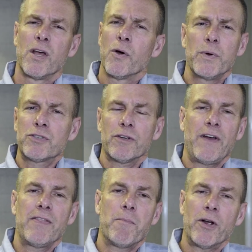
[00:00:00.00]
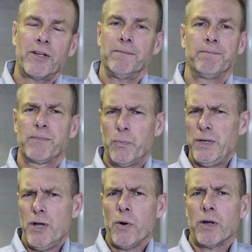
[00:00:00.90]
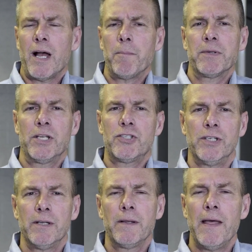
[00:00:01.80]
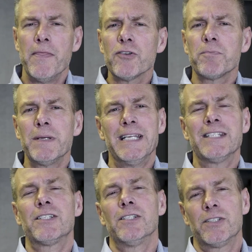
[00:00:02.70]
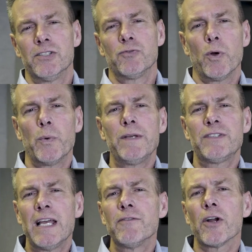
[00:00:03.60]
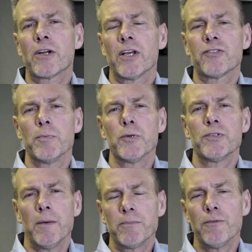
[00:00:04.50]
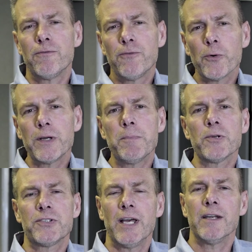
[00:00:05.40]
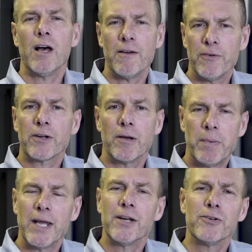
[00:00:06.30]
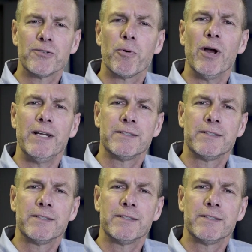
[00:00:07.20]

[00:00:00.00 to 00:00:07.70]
We survey the market. We know our competition, and there's been instances where we've saved our customers up to 40% off our competitors' price.